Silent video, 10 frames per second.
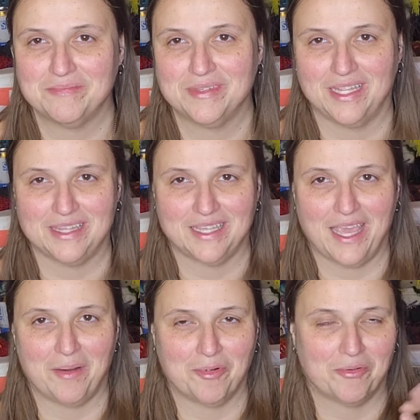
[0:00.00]
let the
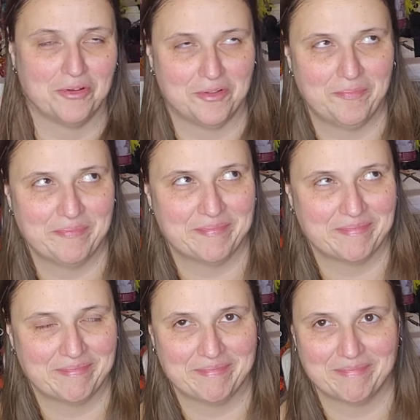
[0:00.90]
camera roll.
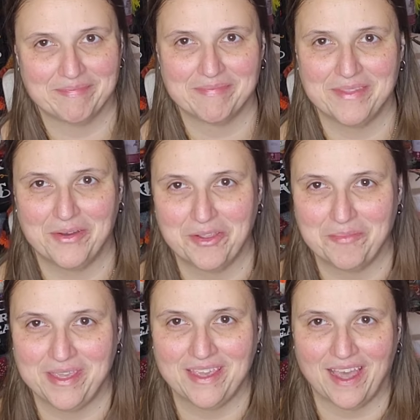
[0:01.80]
Knowing
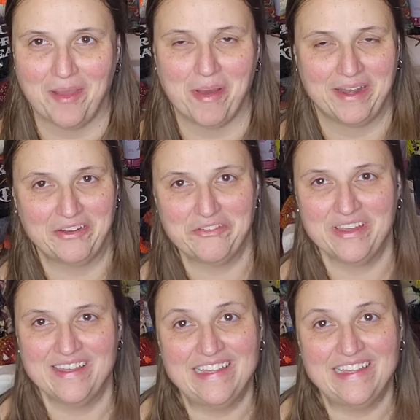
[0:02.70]
me, I might have.